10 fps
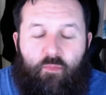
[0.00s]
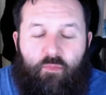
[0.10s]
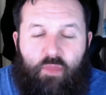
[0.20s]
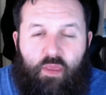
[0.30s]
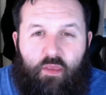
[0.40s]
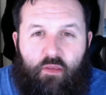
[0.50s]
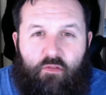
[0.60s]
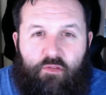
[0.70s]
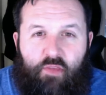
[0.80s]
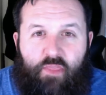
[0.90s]

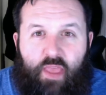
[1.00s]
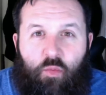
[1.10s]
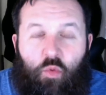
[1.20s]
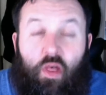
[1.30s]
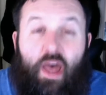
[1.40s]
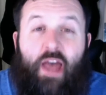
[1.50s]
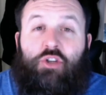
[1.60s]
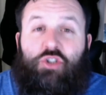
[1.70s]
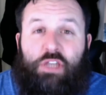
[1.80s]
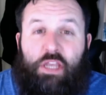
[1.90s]
is they will
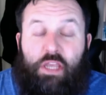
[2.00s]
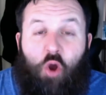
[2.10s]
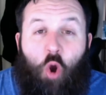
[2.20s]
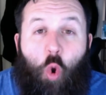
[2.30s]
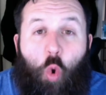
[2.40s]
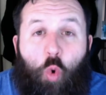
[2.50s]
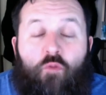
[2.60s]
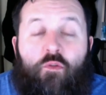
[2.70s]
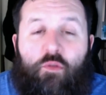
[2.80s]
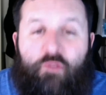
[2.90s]
actually
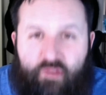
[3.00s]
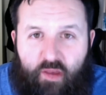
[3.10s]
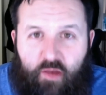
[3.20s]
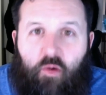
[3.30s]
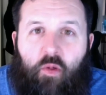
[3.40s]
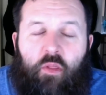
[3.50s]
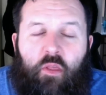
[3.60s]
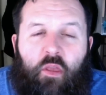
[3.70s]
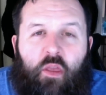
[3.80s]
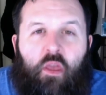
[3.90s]
oversell
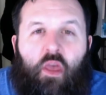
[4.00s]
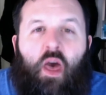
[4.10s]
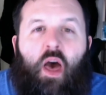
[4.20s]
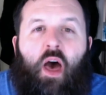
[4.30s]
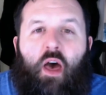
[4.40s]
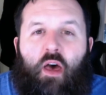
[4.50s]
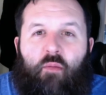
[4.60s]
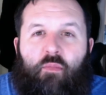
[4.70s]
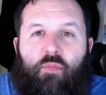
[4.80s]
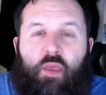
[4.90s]

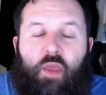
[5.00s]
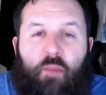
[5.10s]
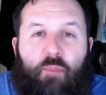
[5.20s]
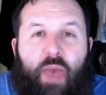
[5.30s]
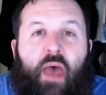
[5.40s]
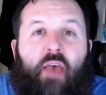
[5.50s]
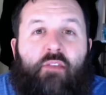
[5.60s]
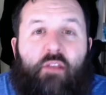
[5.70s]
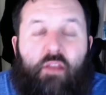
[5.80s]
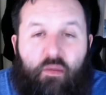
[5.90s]
the
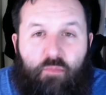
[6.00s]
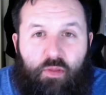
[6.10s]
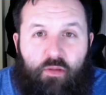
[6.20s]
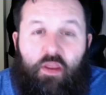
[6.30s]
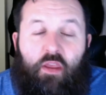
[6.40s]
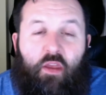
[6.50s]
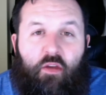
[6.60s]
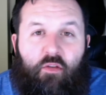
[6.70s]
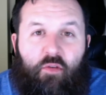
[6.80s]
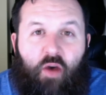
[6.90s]
capacity ability
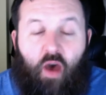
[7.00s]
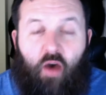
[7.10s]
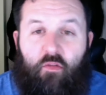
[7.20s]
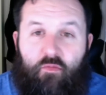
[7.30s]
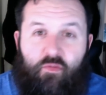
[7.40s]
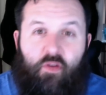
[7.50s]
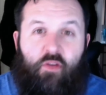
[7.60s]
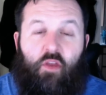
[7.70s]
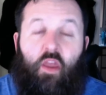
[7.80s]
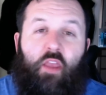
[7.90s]
of
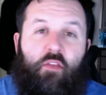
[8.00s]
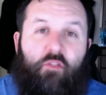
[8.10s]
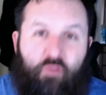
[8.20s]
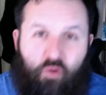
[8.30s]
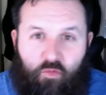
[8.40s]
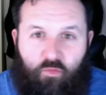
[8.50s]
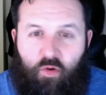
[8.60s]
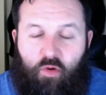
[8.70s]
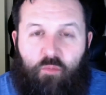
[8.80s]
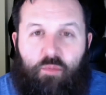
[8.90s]
a
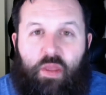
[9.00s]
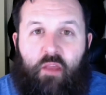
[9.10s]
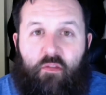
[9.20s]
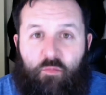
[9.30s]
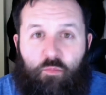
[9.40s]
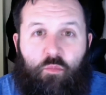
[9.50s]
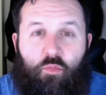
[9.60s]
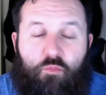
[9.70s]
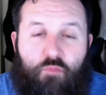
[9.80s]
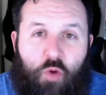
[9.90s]
server, because
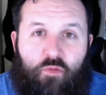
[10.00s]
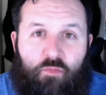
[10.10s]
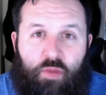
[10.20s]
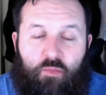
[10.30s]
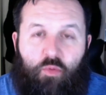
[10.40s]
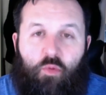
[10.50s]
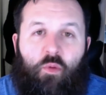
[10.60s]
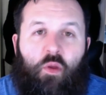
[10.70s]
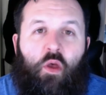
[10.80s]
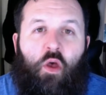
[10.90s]
most
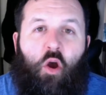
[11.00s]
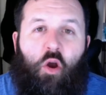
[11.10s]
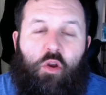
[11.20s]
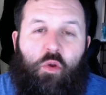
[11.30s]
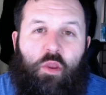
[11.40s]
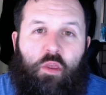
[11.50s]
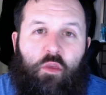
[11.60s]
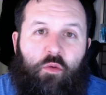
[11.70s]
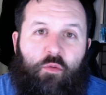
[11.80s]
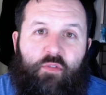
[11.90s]
people aren't going to
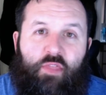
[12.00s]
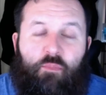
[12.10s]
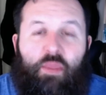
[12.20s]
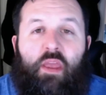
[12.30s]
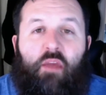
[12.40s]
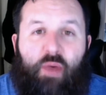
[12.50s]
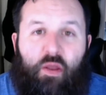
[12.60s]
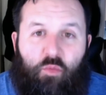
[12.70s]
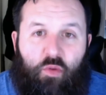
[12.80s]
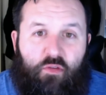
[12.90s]
use the peak amount
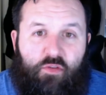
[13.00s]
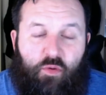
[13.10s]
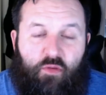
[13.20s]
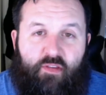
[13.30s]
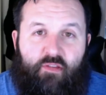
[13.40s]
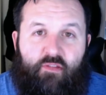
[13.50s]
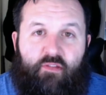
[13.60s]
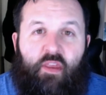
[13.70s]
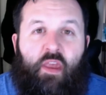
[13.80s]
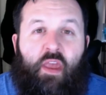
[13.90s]
of resources.
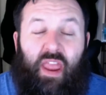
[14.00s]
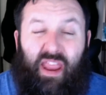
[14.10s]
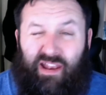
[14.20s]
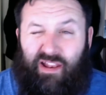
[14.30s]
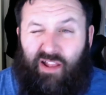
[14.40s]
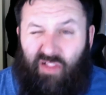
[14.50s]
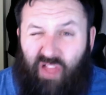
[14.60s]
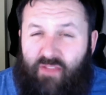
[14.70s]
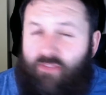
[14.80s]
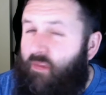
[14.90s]
And a
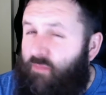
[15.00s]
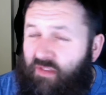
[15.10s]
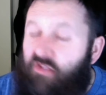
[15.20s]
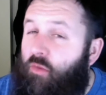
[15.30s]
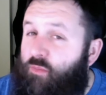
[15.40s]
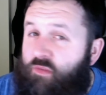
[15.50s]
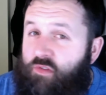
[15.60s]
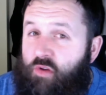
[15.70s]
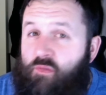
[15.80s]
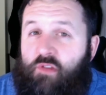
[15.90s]
lot of times the terms of
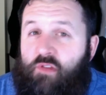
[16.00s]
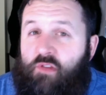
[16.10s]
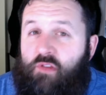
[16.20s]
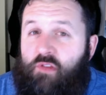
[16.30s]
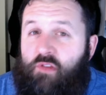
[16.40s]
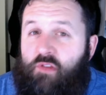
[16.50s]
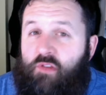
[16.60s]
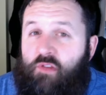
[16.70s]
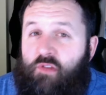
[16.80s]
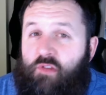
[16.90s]
service will
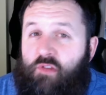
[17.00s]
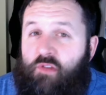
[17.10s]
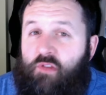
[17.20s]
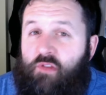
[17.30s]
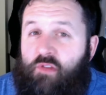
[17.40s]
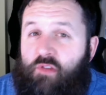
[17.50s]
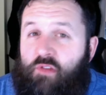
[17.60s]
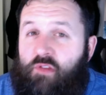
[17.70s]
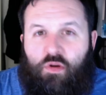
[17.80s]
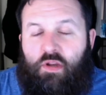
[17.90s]
actually be
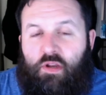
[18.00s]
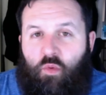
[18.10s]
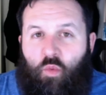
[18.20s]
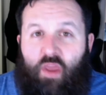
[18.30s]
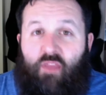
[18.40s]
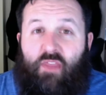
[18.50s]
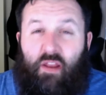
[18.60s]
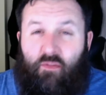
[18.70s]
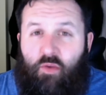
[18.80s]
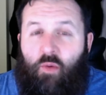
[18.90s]
worded in a way that
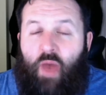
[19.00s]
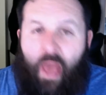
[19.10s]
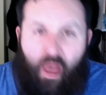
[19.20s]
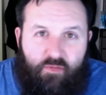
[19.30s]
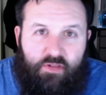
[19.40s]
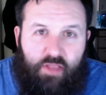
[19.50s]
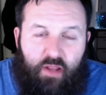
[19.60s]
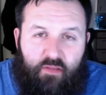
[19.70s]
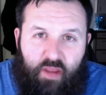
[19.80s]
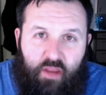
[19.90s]
if you have a lot
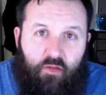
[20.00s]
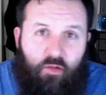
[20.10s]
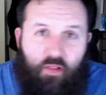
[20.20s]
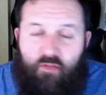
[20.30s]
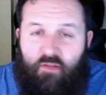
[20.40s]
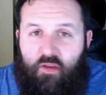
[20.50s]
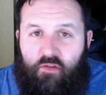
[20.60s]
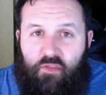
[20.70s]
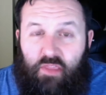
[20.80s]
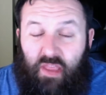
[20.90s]
of site
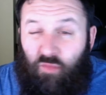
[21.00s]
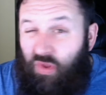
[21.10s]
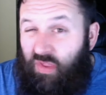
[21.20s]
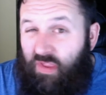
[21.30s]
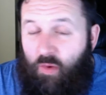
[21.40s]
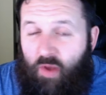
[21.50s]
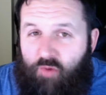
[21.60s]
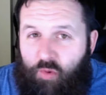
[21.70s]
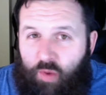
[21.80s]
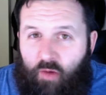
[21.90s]
utilization, that really you have
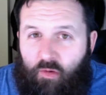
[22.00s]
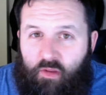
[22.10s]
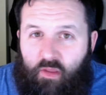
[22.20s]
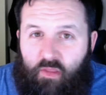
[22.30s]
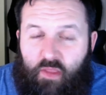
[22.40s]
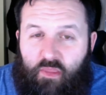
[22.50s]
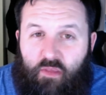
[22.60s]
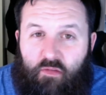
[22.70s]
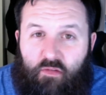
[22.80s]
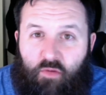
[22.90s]
no guarantee that
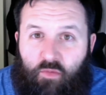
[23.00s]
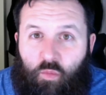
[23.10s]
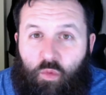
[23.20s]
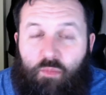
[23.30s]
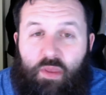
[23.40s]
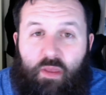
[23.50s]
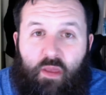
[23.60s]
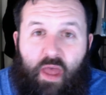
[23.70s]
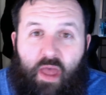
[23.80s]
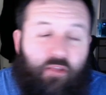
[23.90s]
the server will be
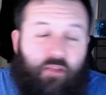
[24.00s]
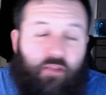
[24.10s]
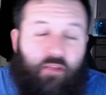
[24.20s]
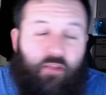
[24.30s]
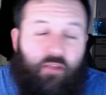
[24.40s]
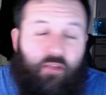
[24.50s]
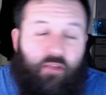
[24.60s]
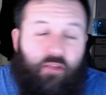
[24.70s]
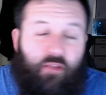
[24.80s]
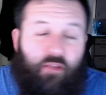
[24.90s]
at a certain
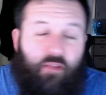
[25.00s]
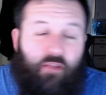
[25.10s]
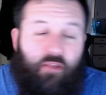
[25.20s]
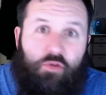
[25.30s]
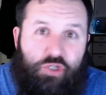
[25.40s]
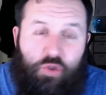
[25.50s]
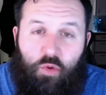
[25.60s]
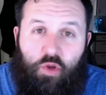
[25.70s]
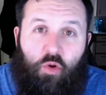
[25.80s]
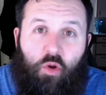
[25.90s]
level or show
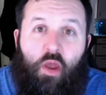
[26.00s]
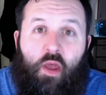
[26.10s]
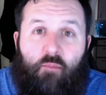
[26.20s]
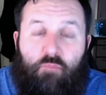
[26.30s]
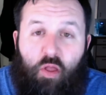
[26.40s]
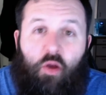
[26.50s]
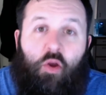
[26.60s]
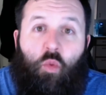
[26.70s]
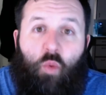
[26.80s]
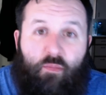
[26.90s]
your blog
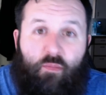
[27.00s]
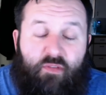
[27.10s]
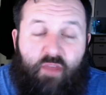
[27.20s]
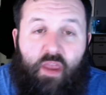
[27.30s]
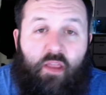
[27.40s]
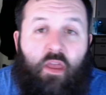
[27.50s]
or website